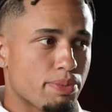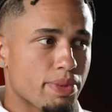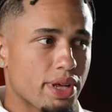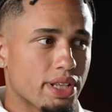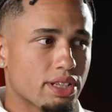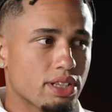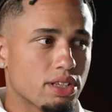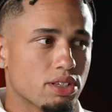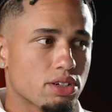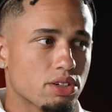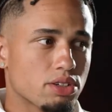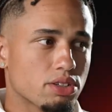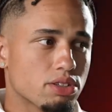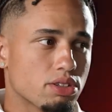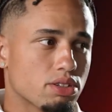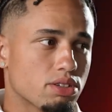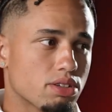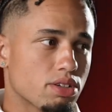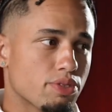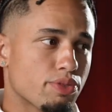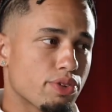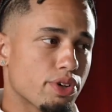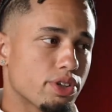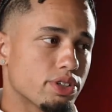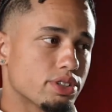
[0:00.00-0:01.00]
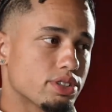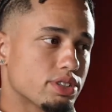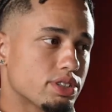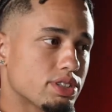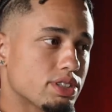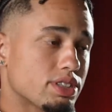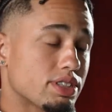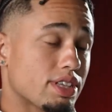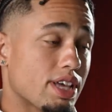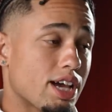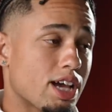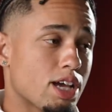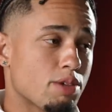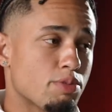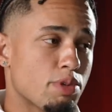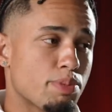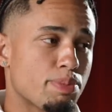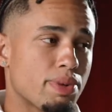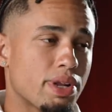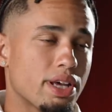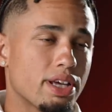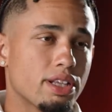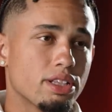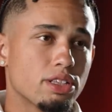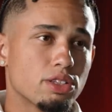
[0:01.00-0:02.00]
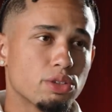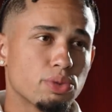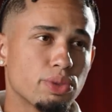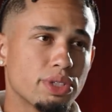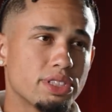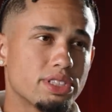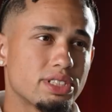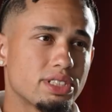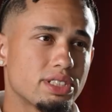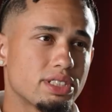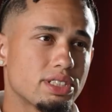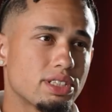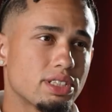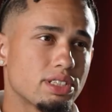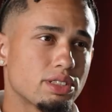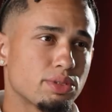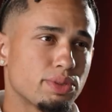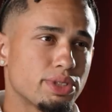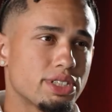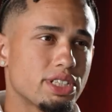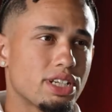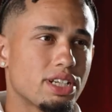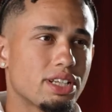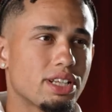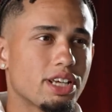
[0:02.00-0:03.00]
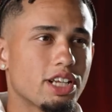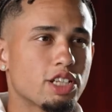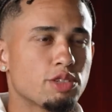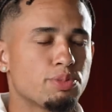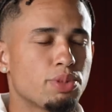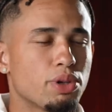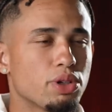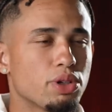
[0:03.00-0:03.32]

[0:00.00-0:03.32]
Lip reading: met each other the first time we played Switzerland against